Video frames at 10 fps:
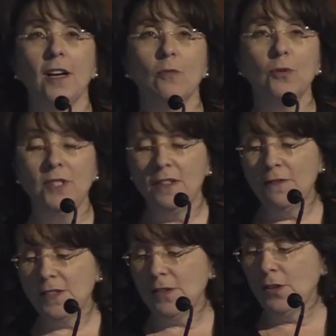routine
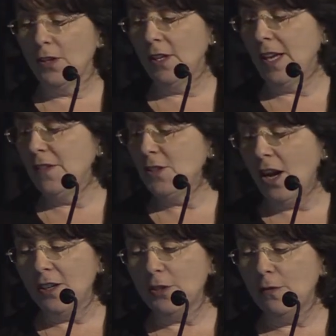physical and the
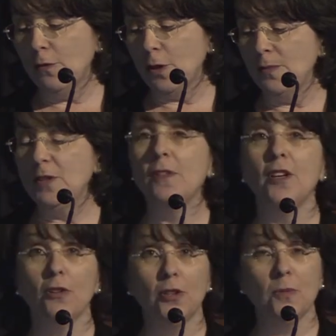doctor informs you
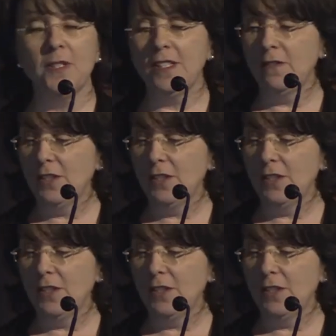that you're going to receive an